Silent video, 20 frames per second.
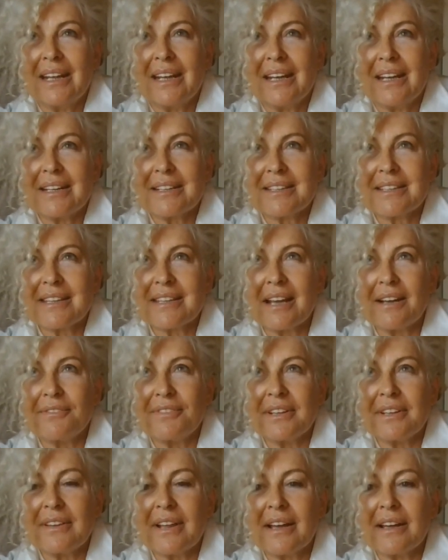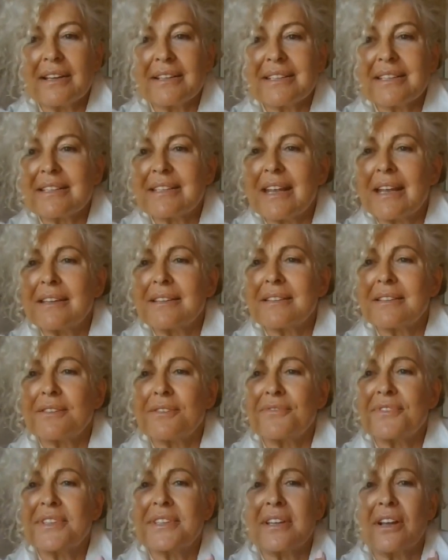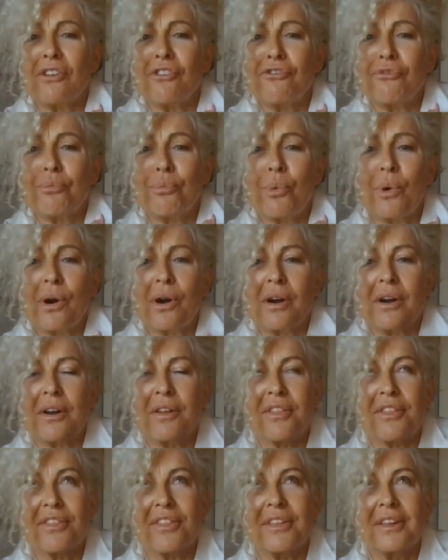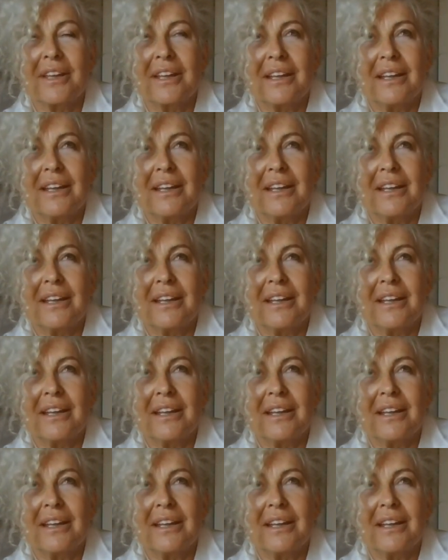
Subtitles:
It's having that sense of self-worth,